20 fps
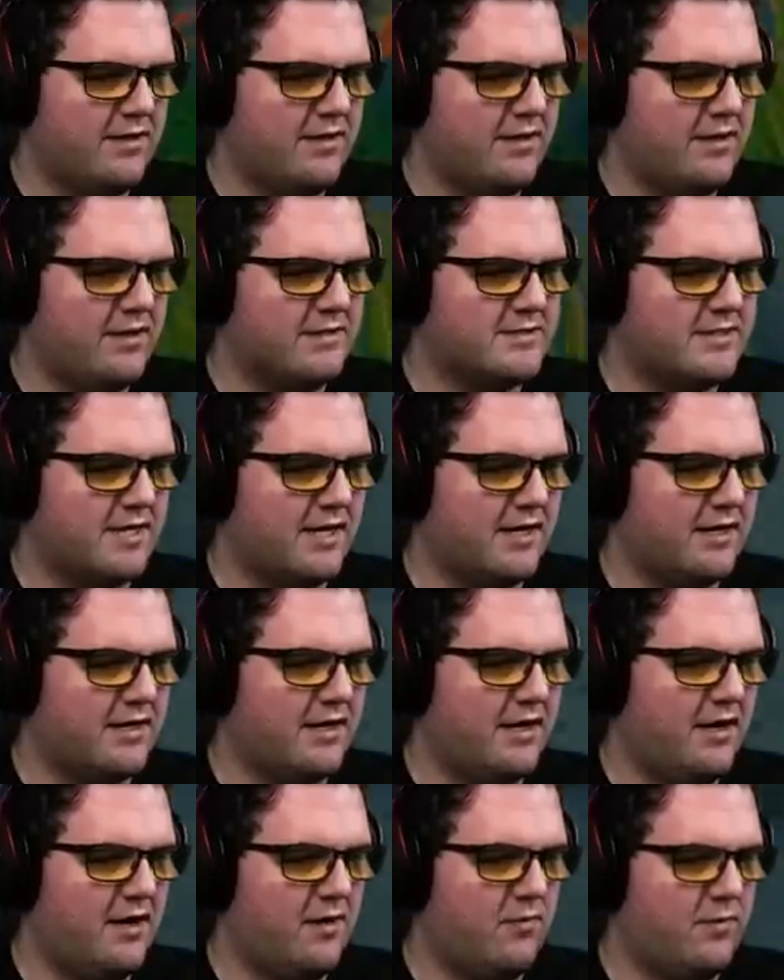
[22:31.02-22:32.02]
It's like
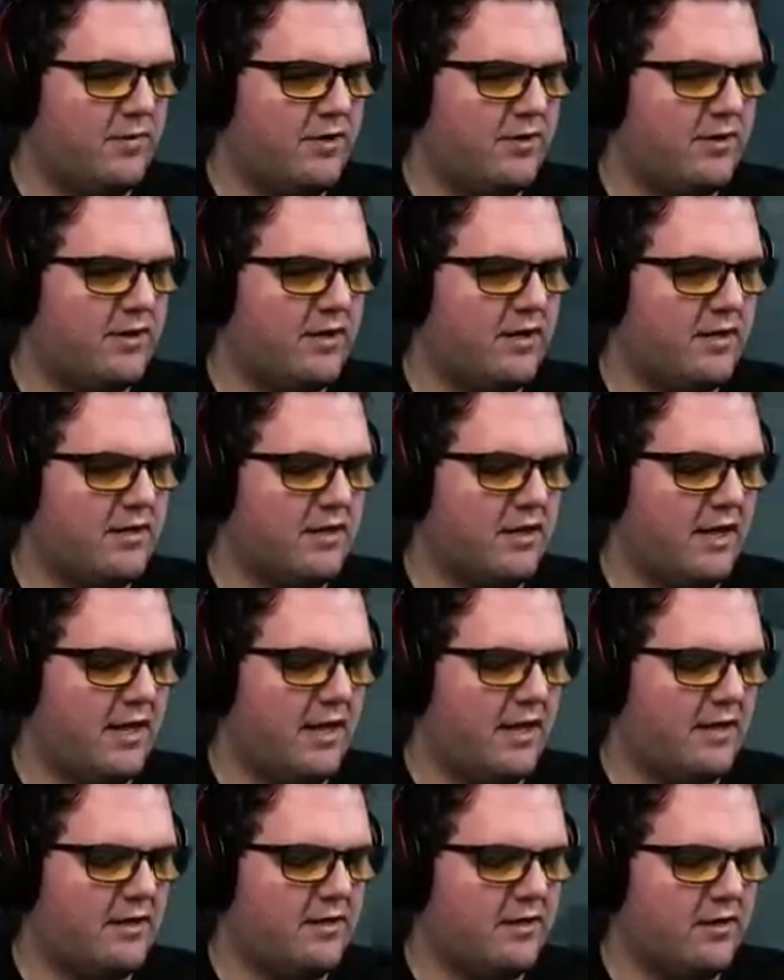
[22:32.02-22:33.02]
when you get on
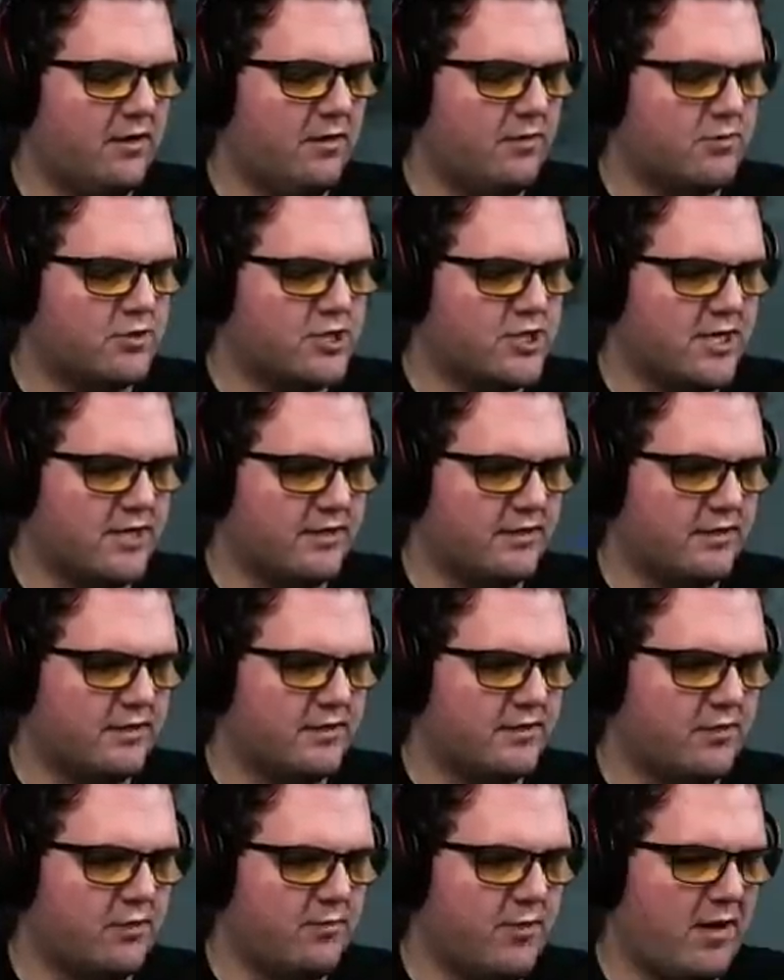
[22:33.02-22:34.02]
land. Oh shit!
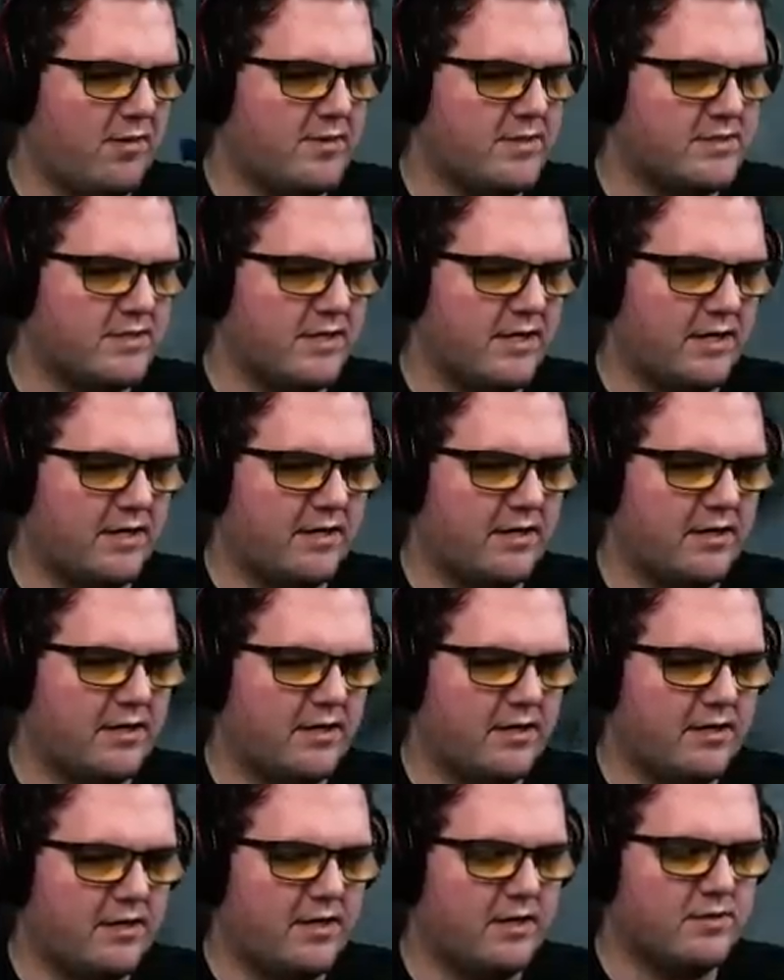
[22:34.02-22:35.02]
Don't bite me, snake.
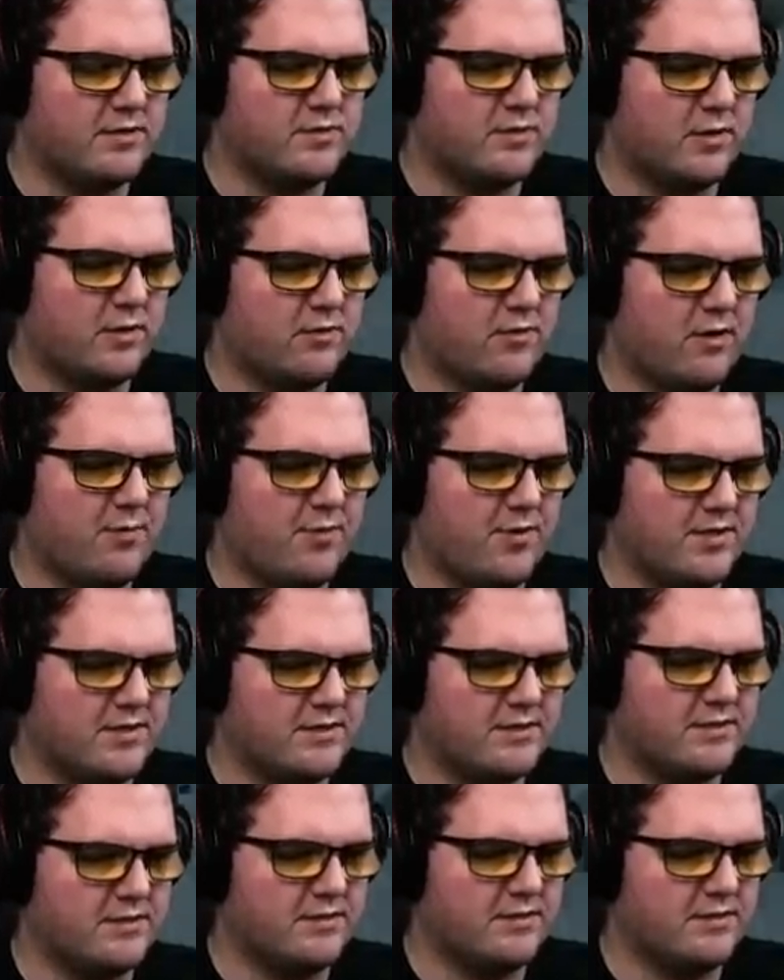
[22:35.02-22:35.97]
Oh, it's where Crip is.